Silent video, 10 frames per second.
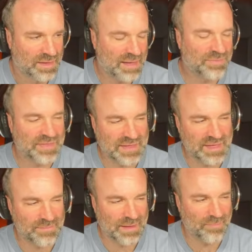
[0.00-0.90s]

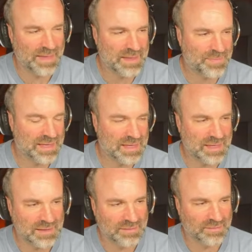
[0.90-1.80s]
thinking about
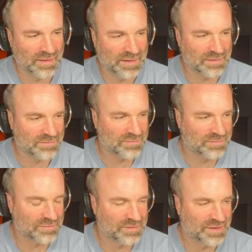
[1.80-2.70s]
maybe like
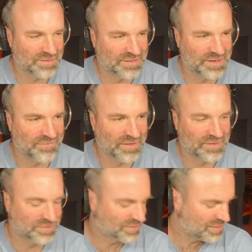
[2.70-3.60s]
seeing if I
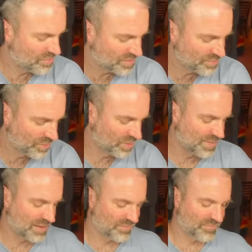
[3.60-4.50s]
can secure a small
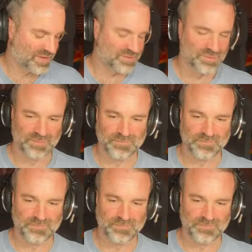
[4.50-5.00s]
amount of investment.